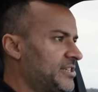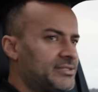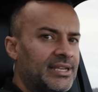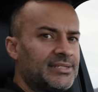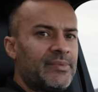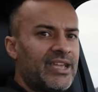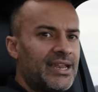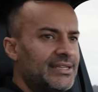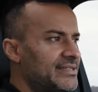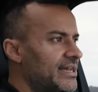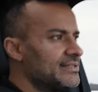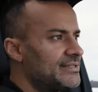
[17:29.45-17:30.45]
Just doesn't make
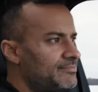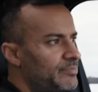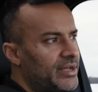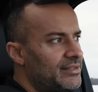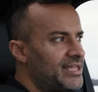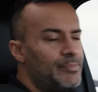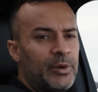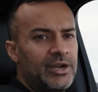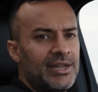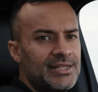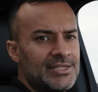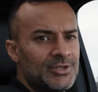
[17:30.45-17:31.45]
any sense. But they
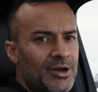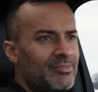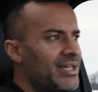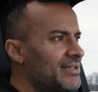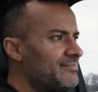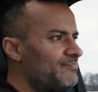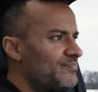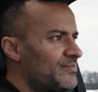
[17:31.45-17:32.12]
put it in, so I'm like,